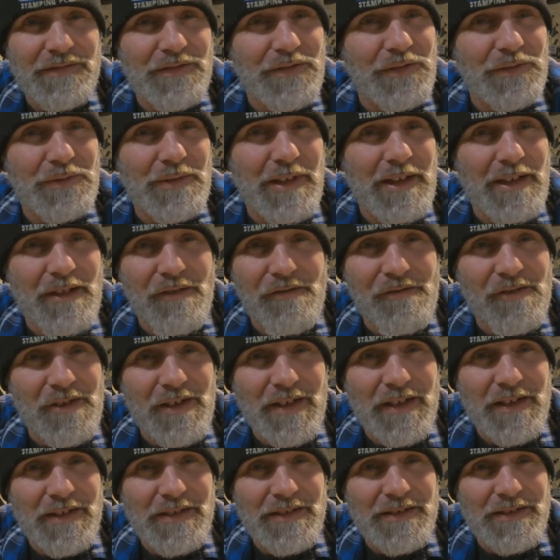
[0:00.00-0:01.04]
2 days
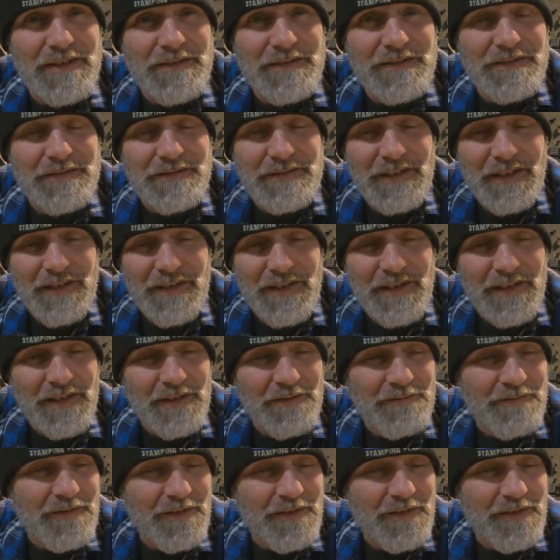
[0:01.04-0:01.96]
later, I think it